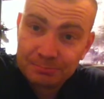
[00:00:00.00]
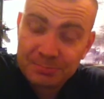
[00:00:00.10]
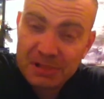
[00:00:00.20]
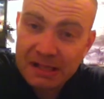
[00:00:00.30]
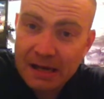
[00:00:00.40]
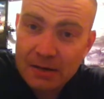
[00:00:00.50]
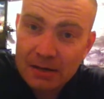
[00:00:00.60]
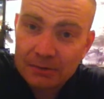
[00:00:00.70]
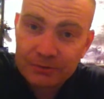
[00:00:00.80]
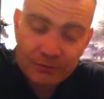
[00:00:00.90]
Big howl
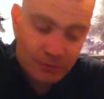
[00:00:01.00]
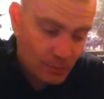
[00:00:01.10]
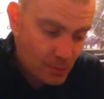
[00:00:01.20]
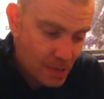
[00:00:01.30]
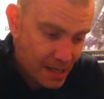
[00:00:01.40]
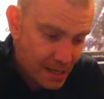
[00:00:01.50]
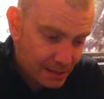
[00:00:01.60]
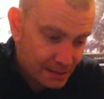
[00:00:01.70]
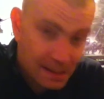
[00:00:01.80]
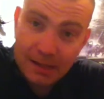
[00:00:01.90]
out to
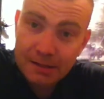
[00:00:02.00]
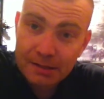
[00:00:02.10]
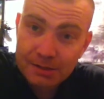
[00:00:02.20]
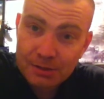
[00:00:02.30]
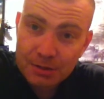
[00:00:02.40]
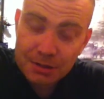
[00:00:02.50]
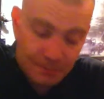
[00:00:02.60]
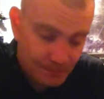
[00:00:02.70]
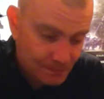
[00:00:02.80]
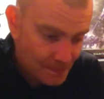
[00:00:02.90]
Dale Earnhardt
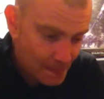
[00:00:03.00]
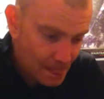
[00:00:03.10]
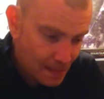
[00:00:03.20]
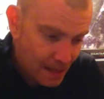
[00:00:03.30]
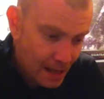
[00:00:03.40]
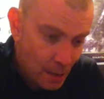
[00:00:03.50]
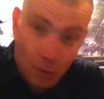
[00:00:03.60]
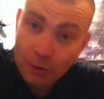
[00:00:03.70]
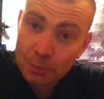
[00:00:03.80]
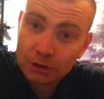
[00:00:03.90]
Jr.,
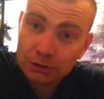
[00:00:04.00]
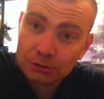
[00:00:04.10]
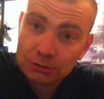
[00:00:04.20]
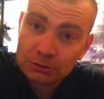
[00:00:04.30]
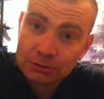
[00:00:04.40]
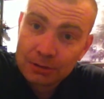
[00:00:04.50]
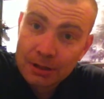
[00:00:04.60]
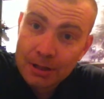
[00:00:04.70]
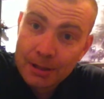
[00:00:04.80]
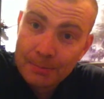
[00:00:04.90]
Ward Burton,
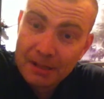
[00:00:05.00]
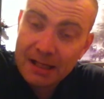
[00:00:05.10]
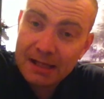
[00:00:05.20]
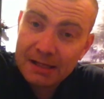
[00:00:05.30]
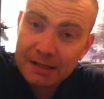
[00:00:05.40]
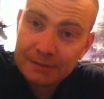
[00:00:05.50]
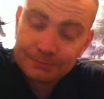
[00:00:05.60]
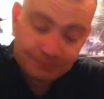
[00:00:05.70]
Bill Elliott.